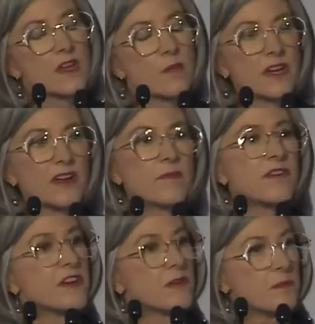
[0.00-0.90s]
But I'm a
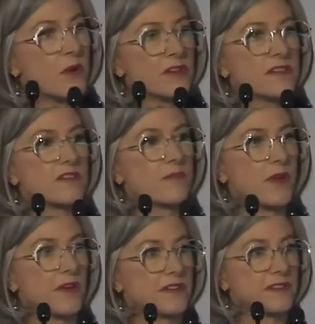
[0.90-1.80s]
very positive
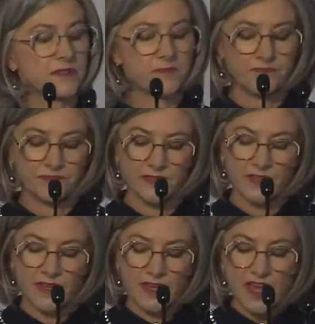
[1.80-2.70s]
person.
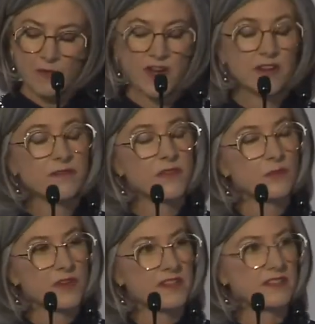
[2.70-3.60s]
And one of the
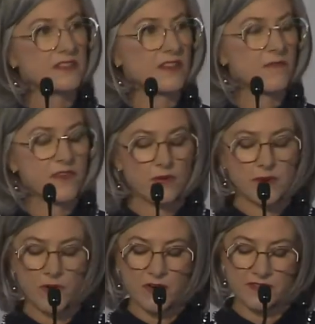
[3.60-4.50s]
reasons I'm very
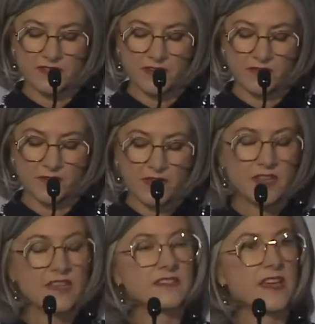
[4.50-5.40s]
positive
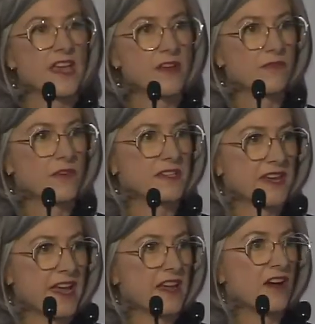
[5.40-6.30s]
is that every
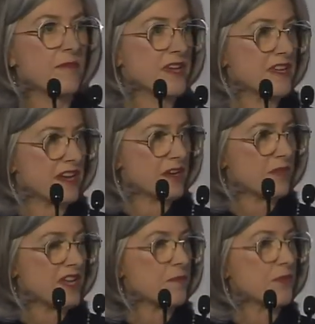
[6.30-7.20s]
day I meet young
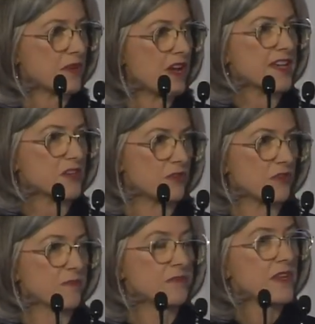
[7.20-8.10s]
people like
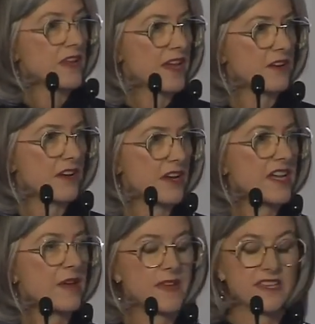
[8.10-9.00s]
you, and I
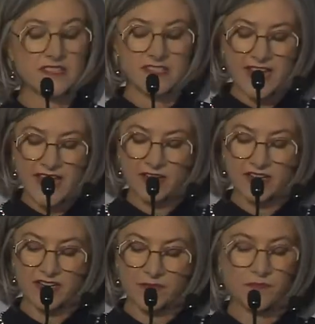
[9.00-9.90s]
am
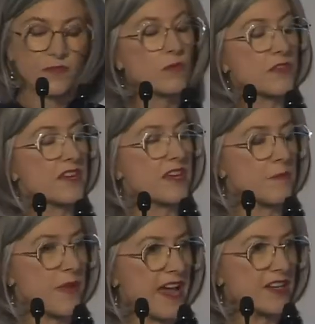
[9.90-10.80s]
astounded with the
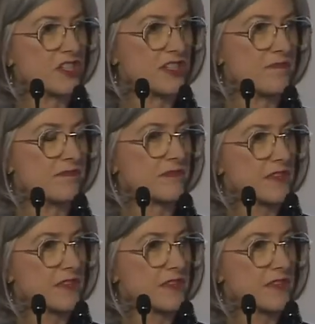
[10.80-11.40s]
compassion,